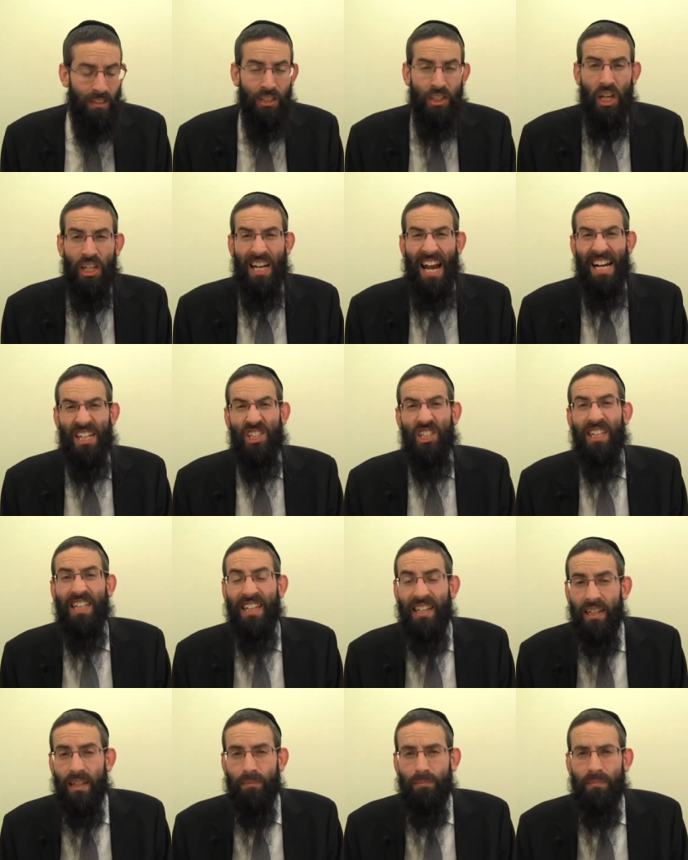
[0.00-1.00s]
She had actually
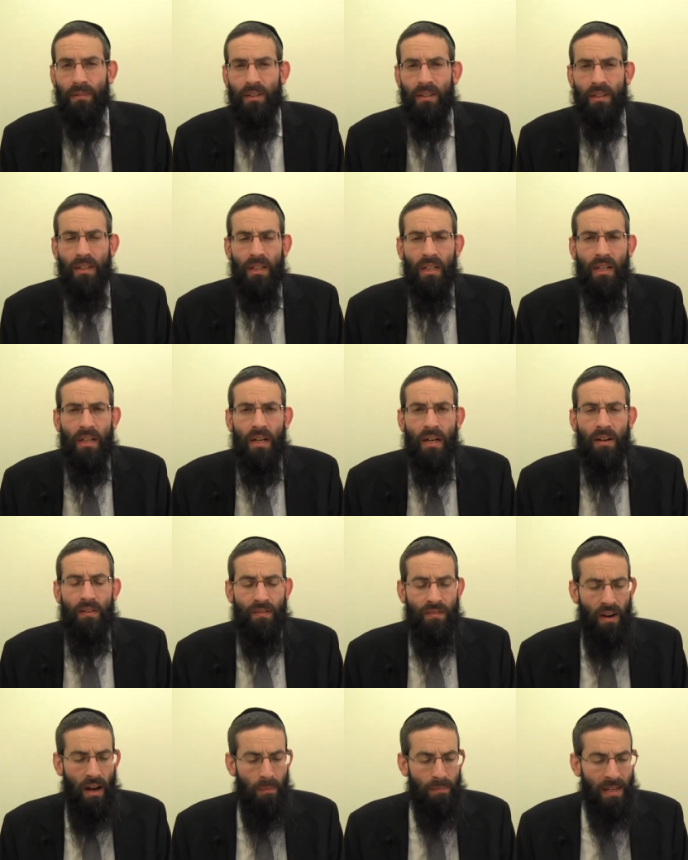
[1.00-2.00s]
hid him
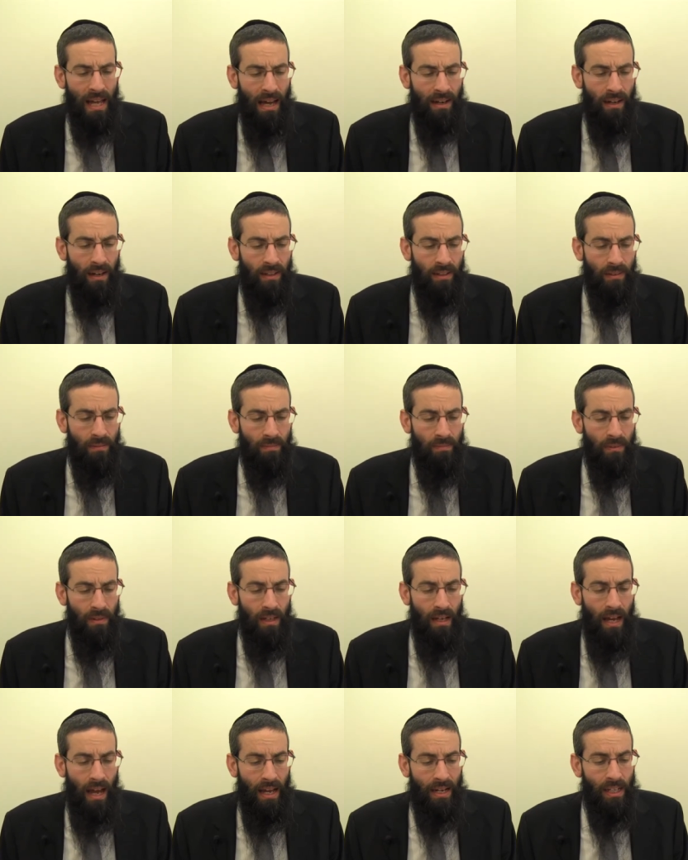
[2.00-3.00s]
from Yannai,
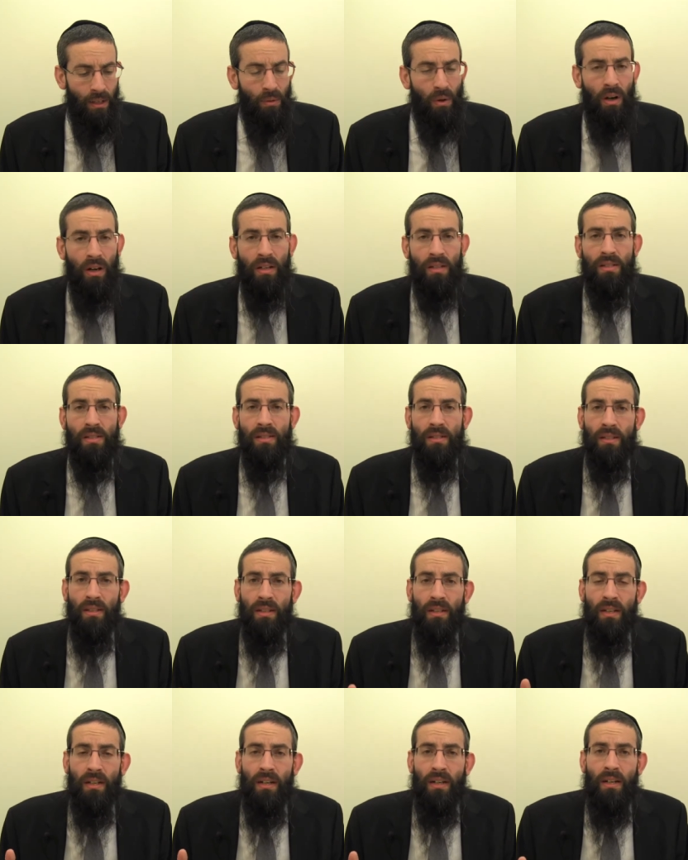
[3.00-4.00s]
and he was,
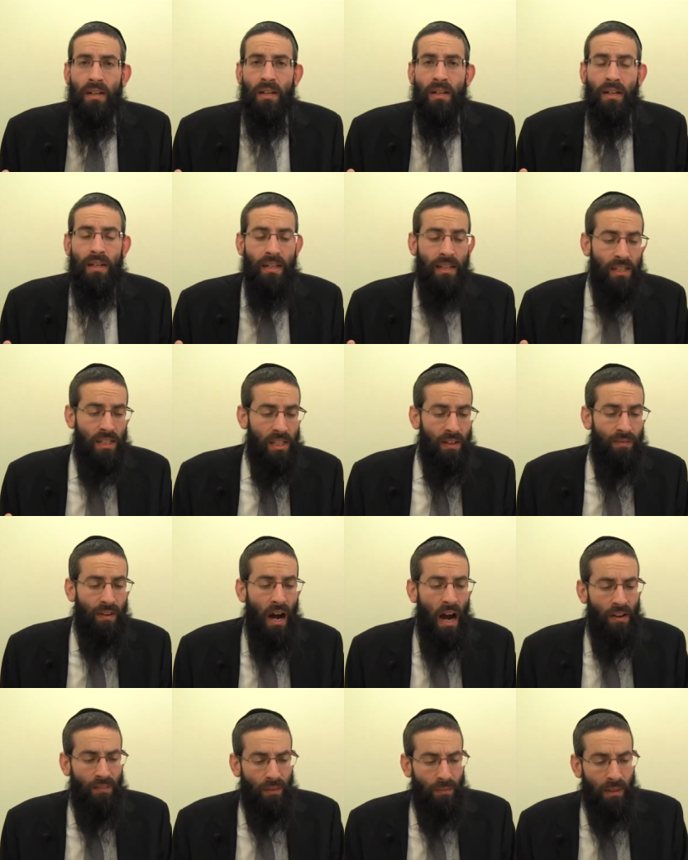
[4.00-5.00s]
he
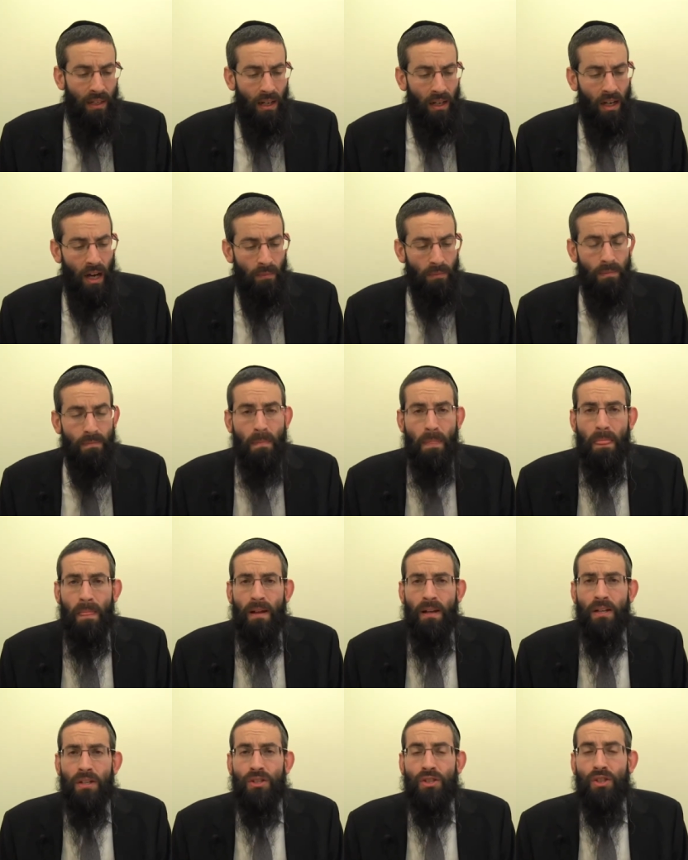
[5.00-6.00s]
survived from the Chachamim.
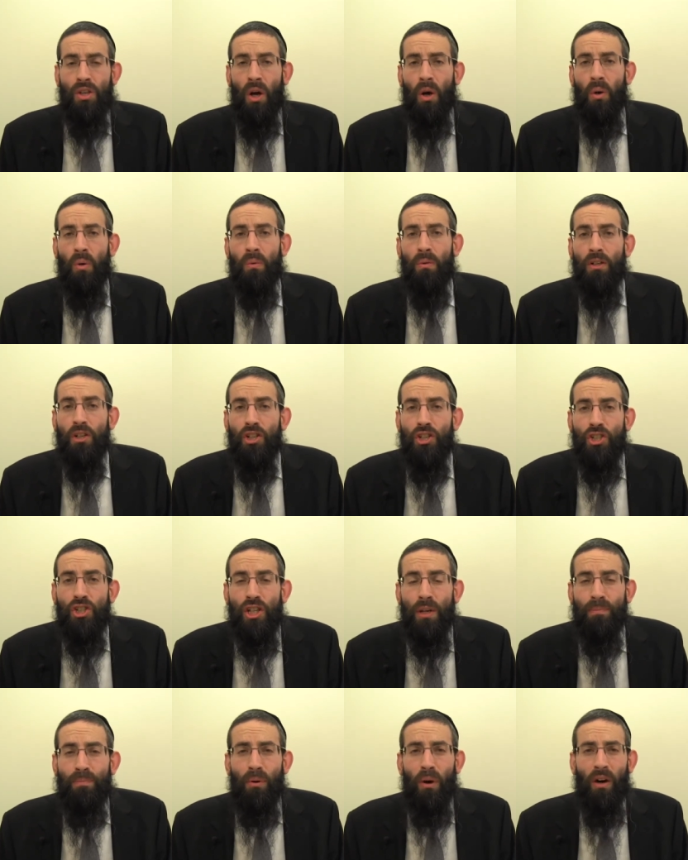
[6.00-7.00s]
So
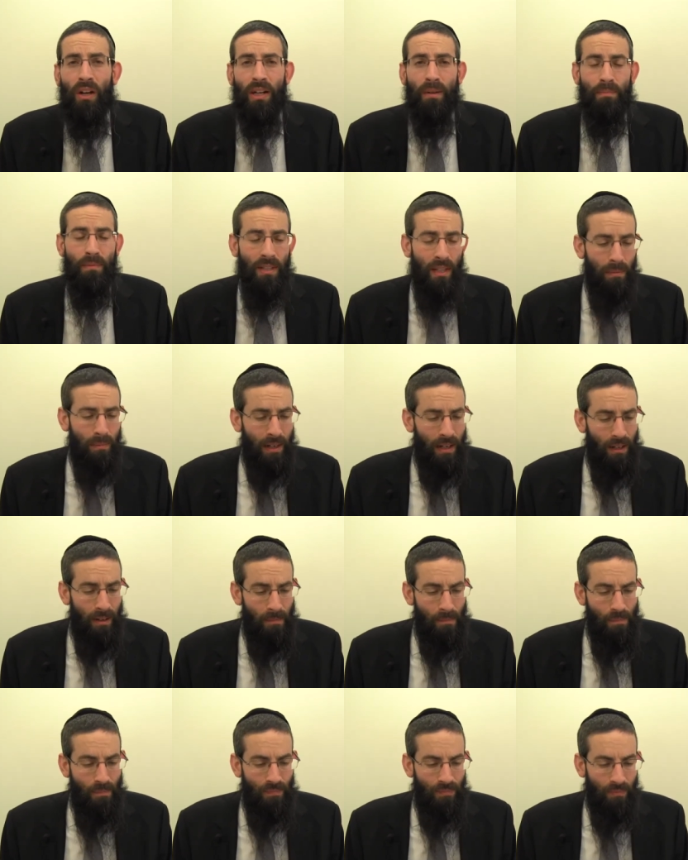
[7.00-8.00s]
she brought him to the
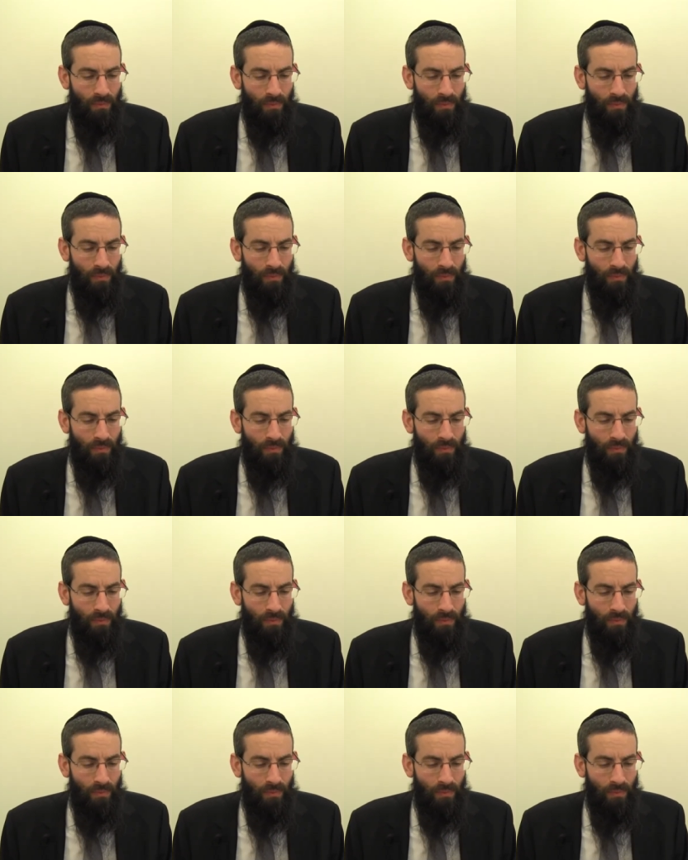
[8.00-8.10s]
meal.